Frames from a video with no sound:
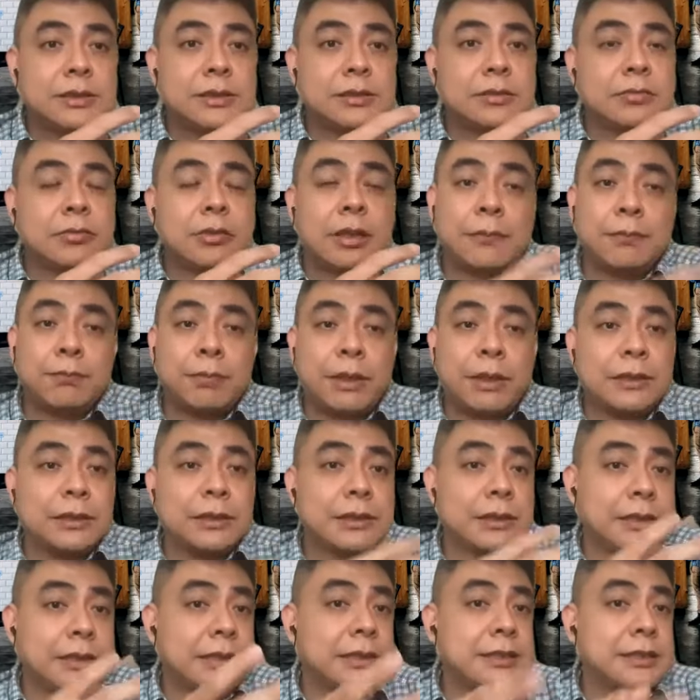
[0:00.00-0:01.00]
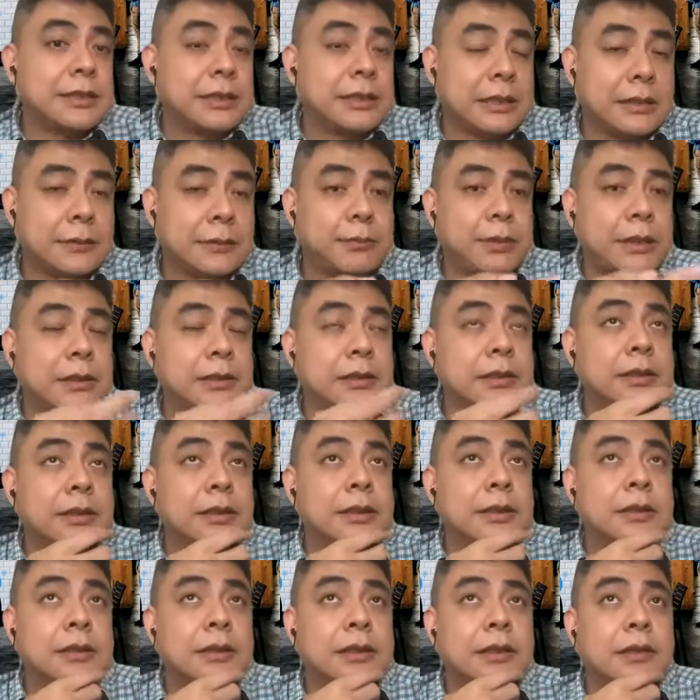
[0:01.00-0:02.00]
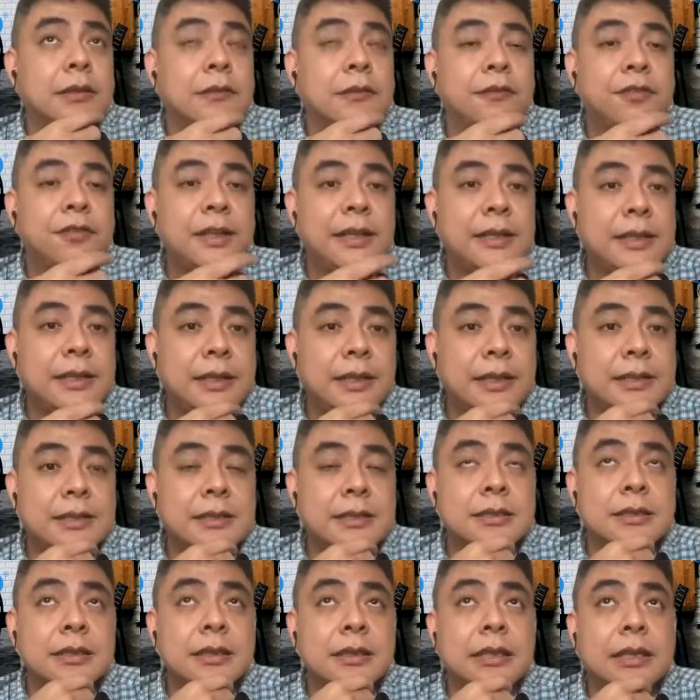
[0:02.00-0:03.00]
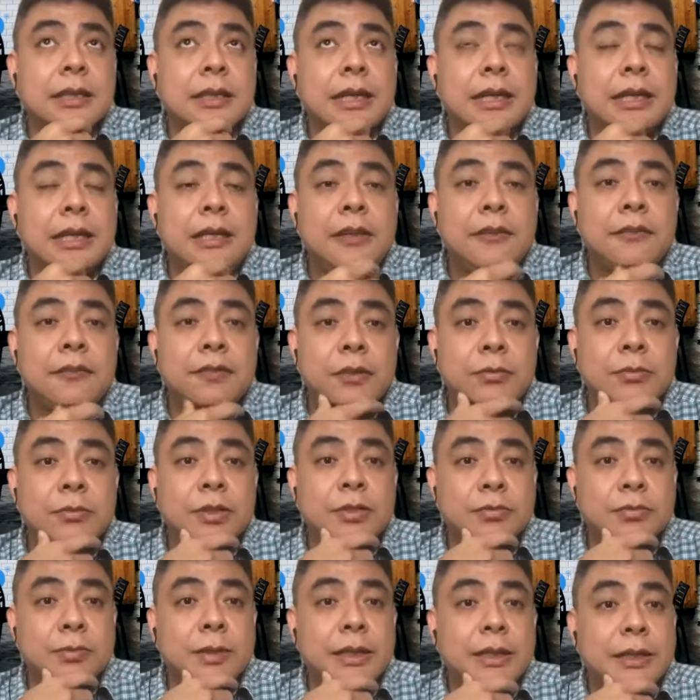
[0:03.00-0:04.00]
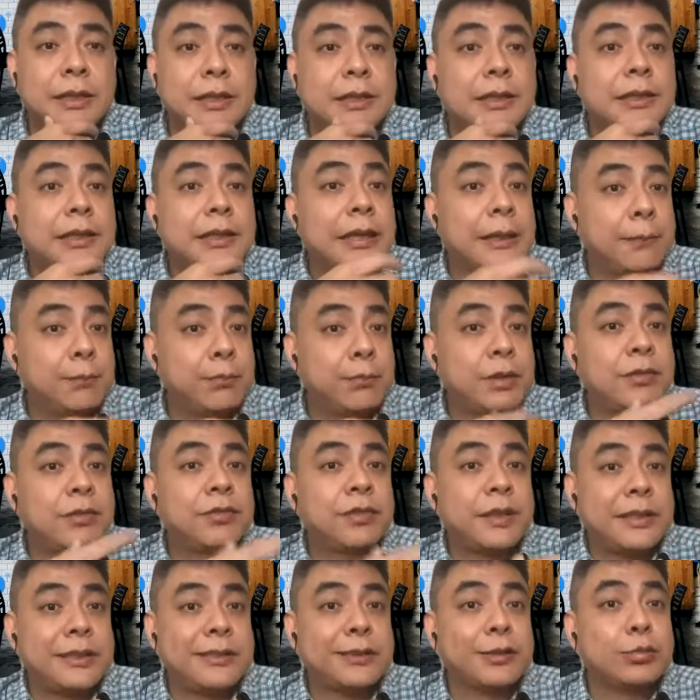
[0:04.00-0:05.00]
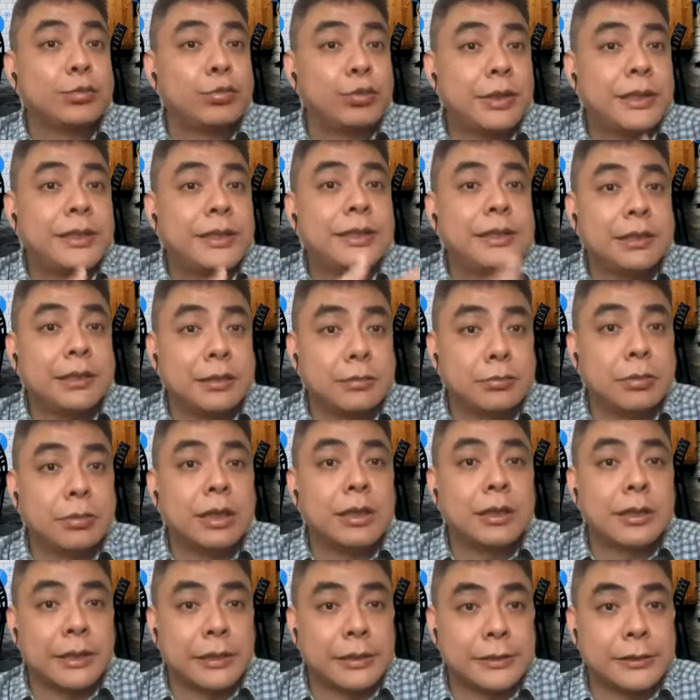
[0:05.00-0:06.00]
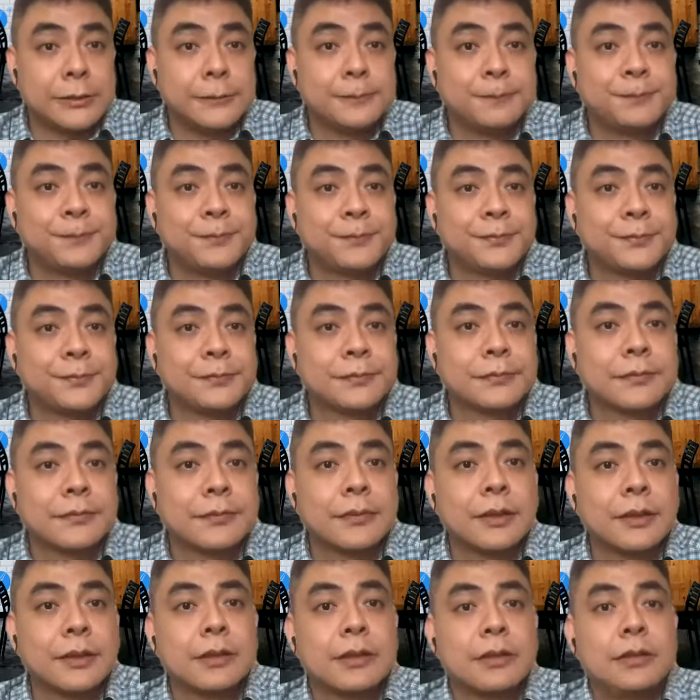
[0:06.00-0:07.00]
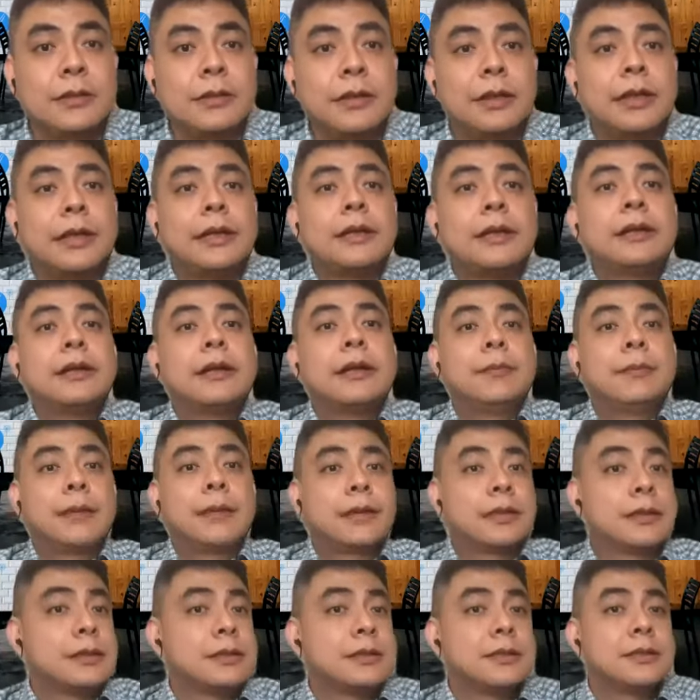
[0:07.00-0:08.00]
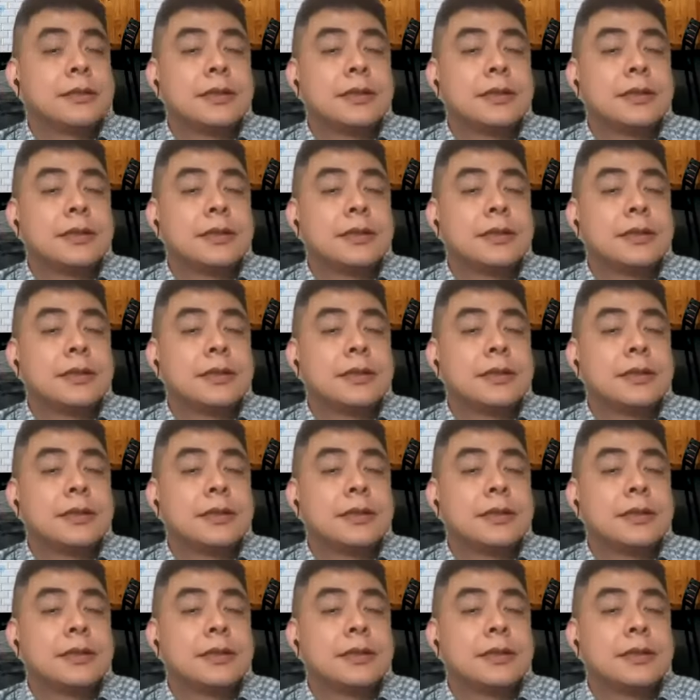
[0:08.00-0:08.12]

one partner against the other partner. The fact is, any form of marketing amplifies your brand in the market, right? Because,